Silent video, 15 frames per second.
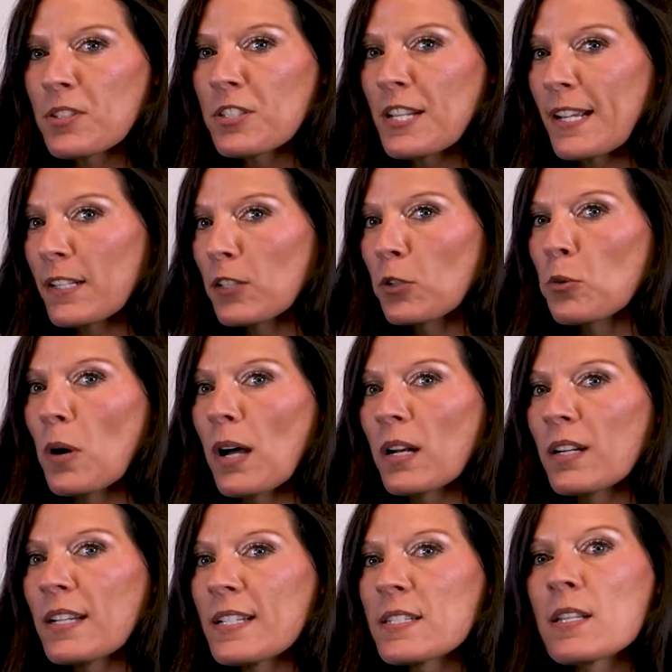standard
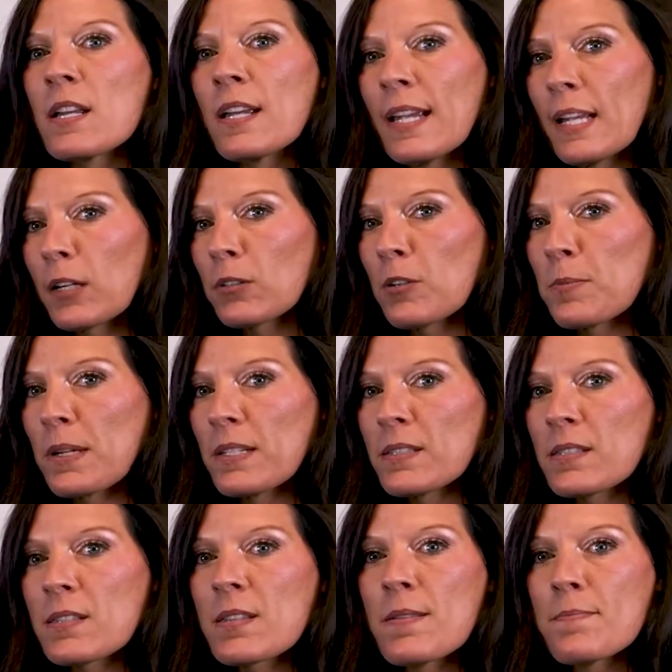quantities,
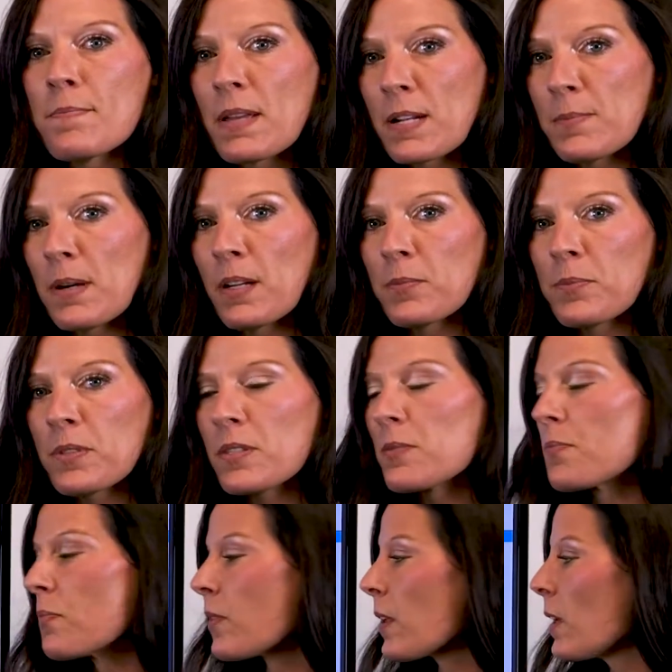increments, minimums,
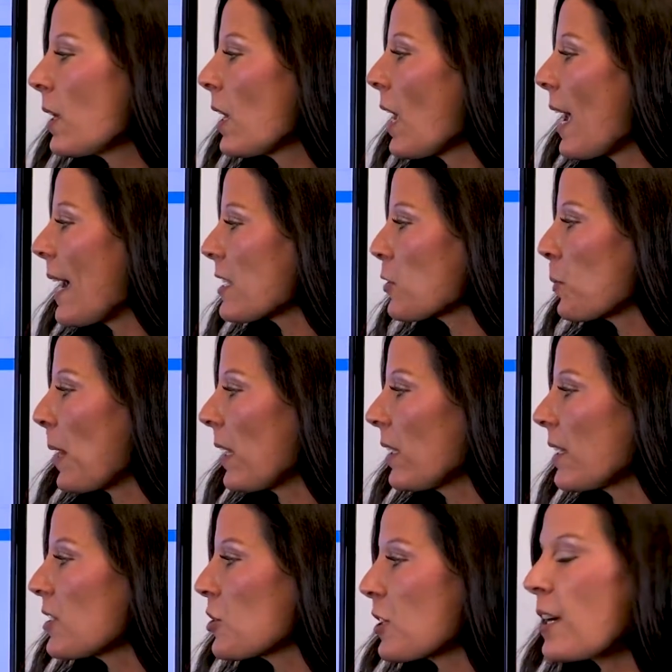as well
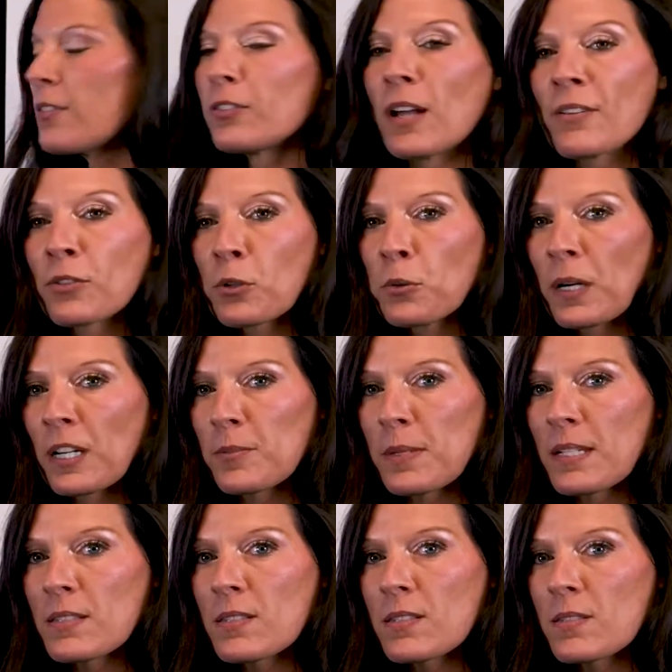as shelf life
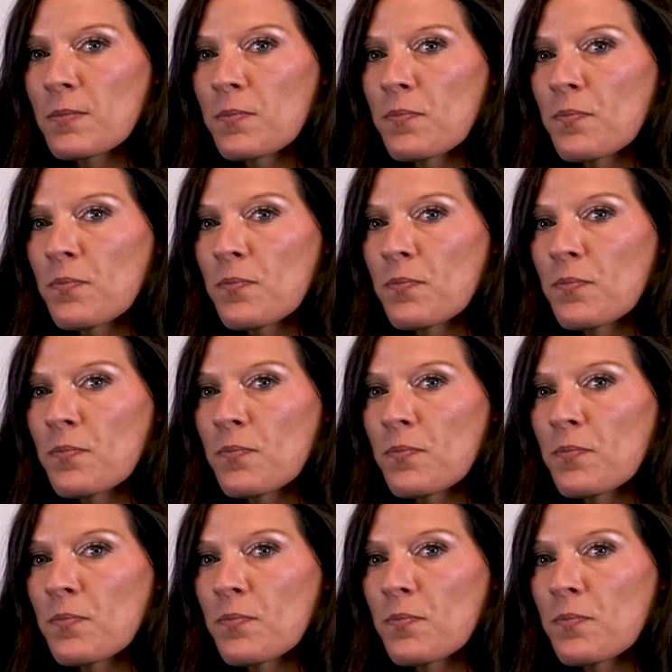requirements.